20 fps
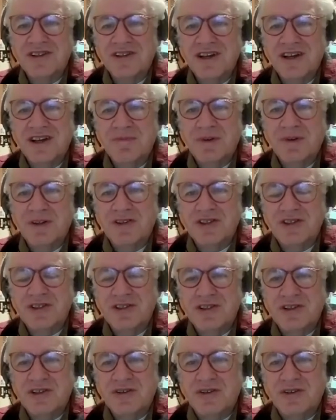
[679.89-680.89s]
They had been
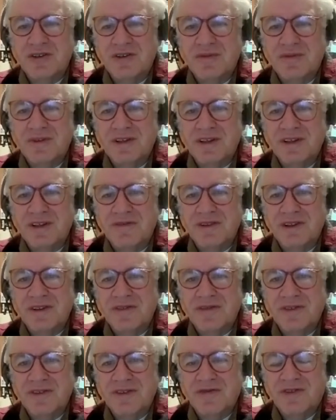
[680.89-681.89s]
just, the, the, the,
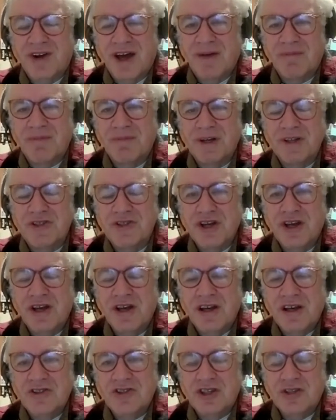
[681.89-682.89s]
the flap piece
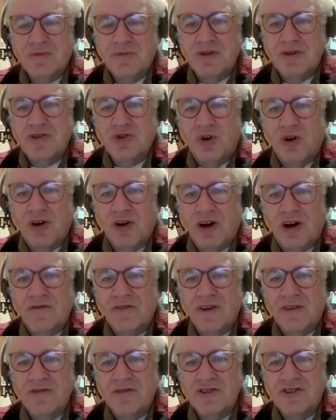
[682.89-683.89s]
had just been torn
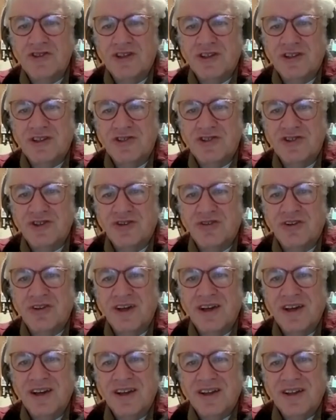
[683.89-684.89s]
off every single shirt
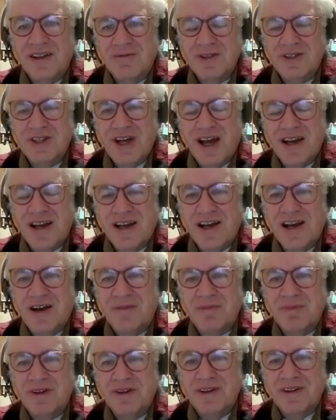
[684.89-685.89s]
that was hanging up
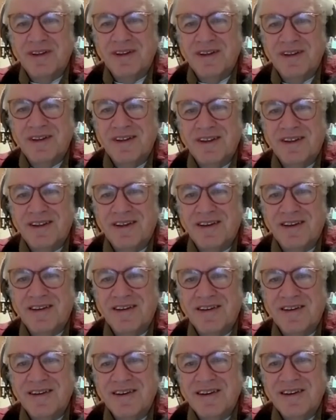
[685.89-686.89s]
in the, in the thing.
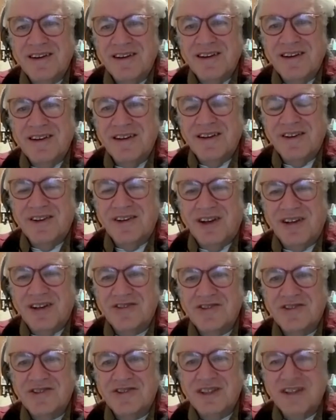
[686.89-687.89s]
And the
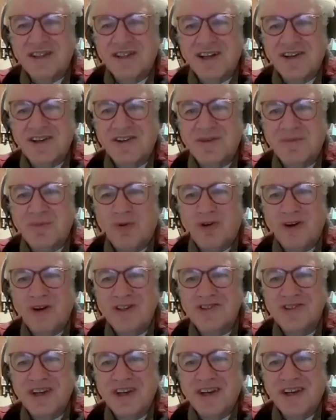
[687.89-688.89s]
adults said to the
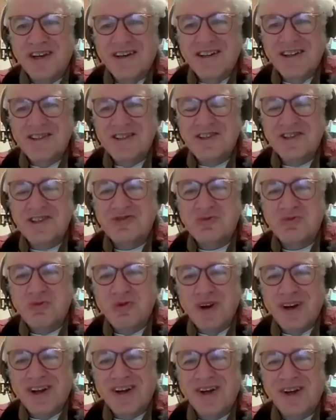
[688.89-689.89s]
boys, is this
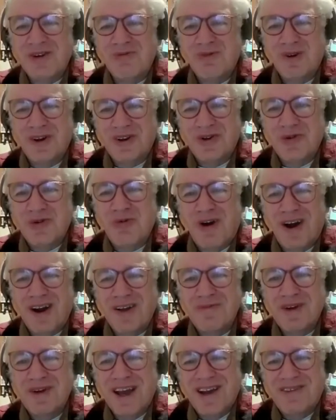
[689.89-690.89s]
really what you want to
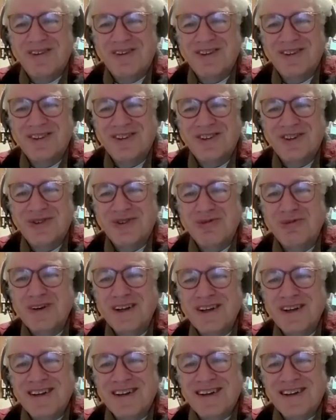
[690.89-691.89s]
be able to do?
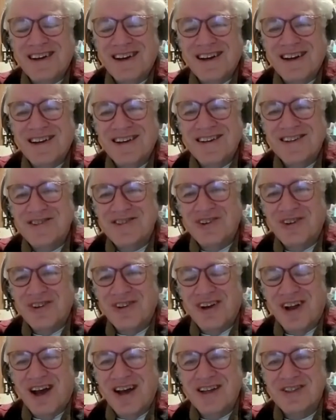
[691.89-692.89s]
And so
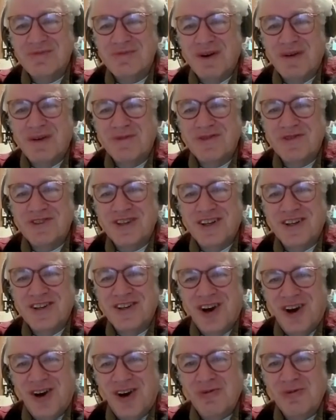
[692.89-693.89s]
the lodge members said
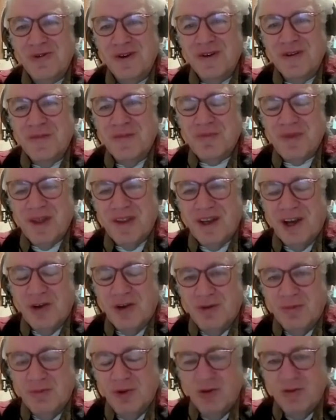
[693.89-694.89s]
no, and they
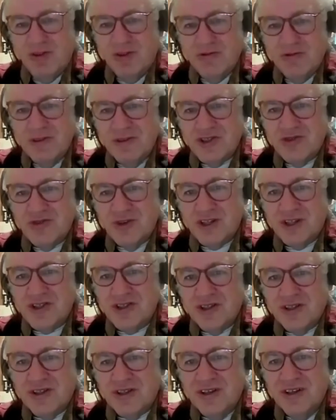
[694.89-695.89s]
removed the
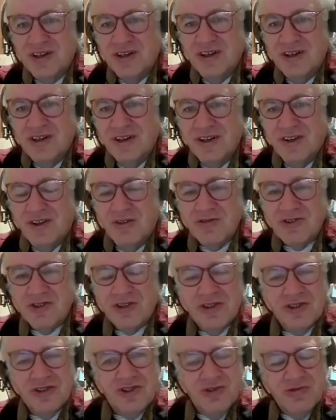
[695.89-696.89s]
restriction. Uh, those are
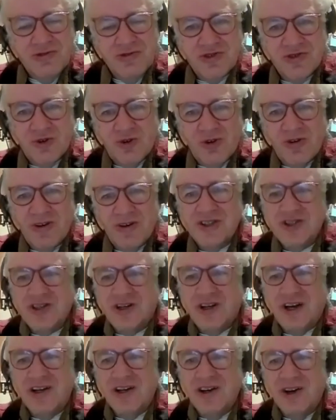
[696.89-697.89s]
the two stories
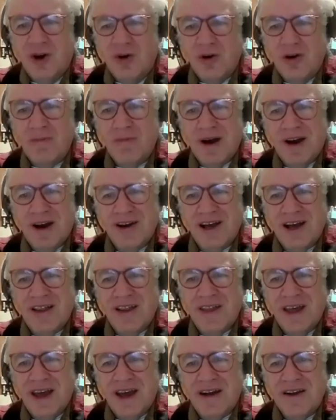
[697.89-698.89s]
that I know about
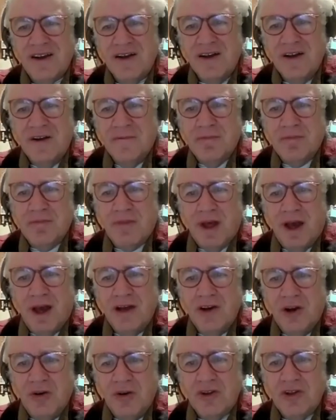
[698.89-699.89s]
on that. I
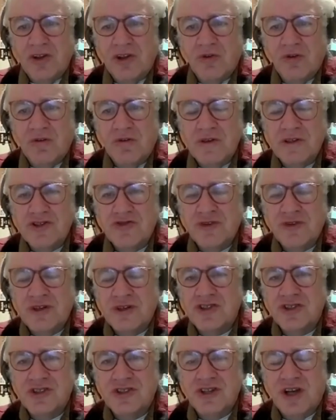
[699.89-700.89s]
know that there were
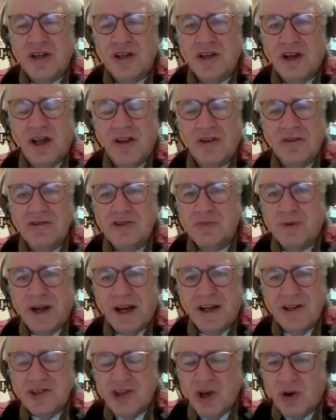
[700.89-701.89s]
restrictions on the others, but
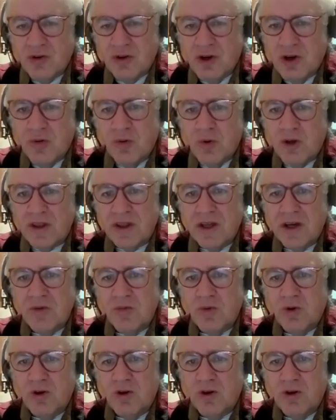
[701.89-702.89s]
I don't know what they
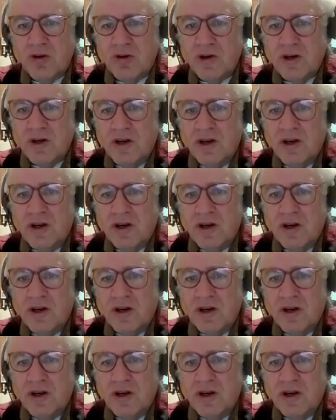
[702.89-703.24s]
were.